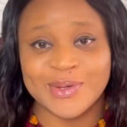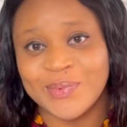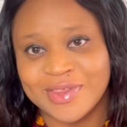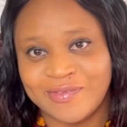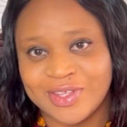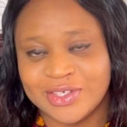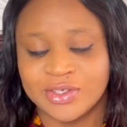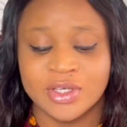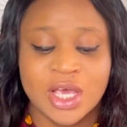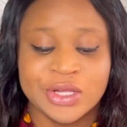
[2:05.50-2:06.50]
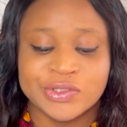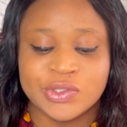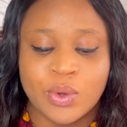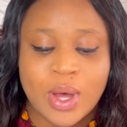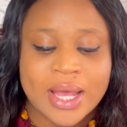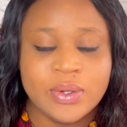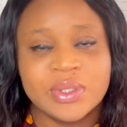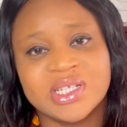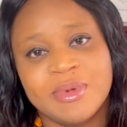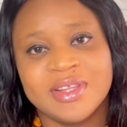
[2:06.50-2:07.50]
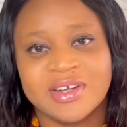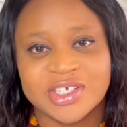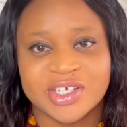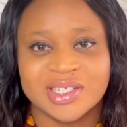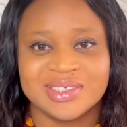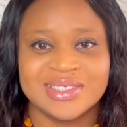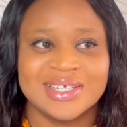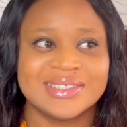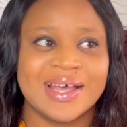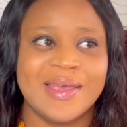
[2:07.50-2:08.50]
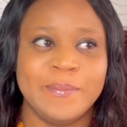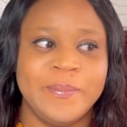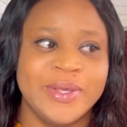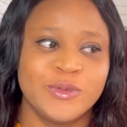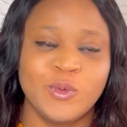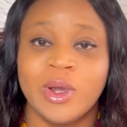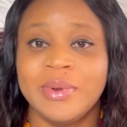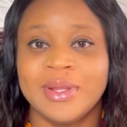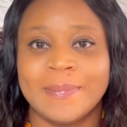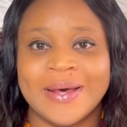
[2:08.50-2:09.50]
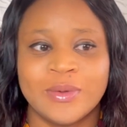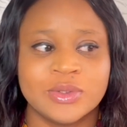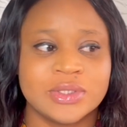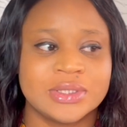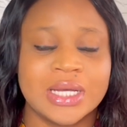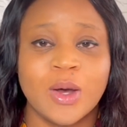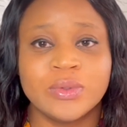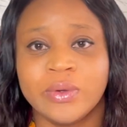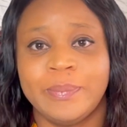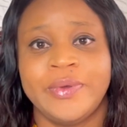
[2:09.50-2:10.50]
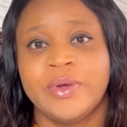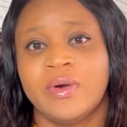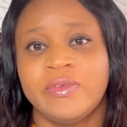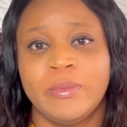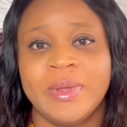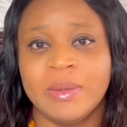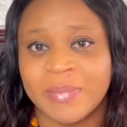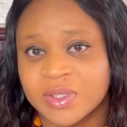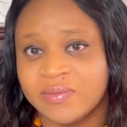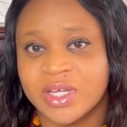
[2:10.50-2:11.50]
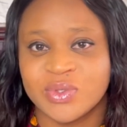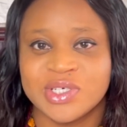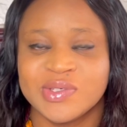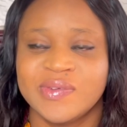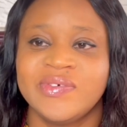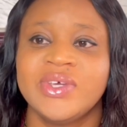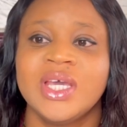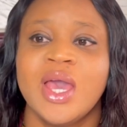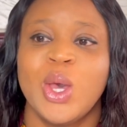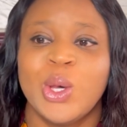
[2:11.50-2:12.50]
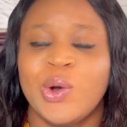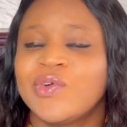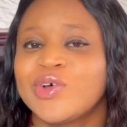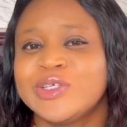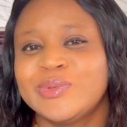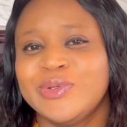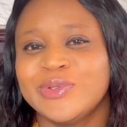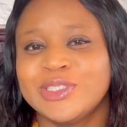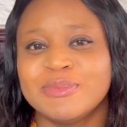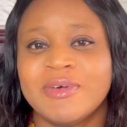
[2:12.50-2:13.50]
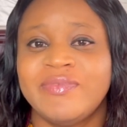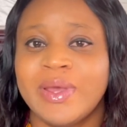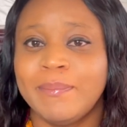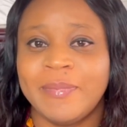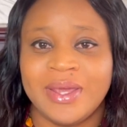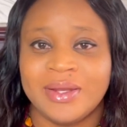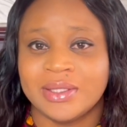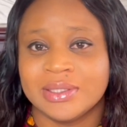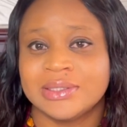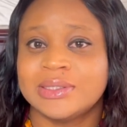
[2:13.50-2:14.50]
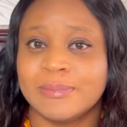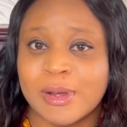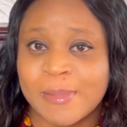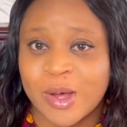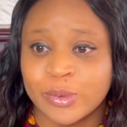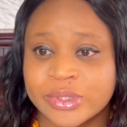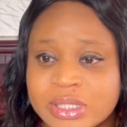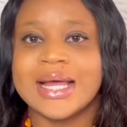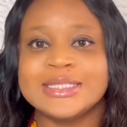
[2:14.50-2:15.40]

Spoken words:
on with the video. So I know some international students are a bit worried about how they'll pay off the remaining part of their tuition fee. Of course, we know some of them paid some amounts and